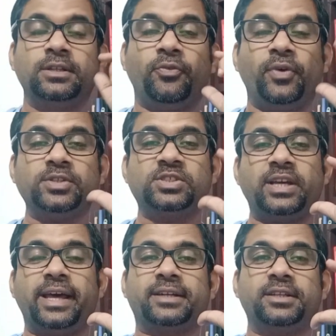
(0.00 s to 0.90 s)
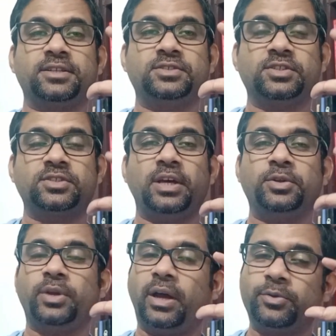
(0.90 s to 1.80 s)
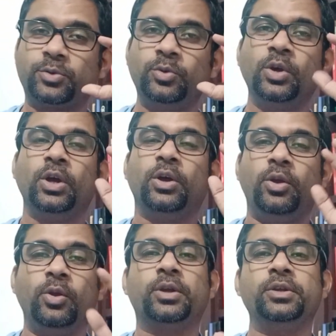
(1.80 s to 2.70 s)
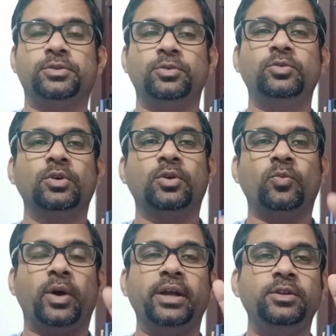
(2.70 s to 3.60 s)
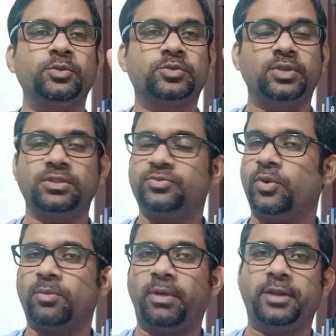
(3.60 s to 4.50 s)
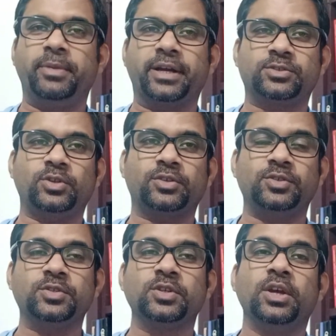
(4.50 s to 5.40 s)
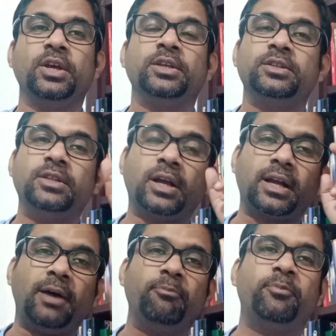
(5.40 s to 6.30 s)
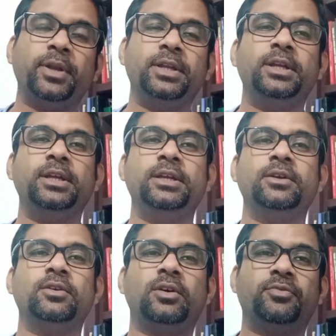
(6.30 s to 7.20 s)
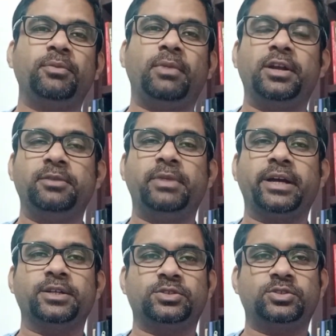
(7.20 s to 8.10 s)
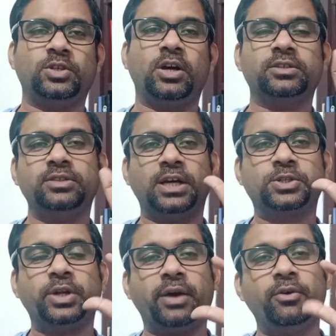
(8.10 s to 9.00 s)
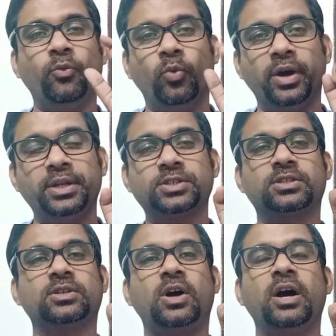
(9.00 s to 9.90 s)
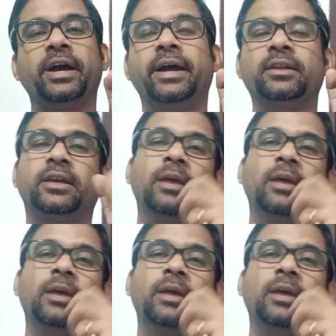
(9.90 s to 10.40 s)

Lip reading: The first characteristics that you have to look into while you search for multi-bagger stocks is the company of a multi-bagger stock that should have a very strong and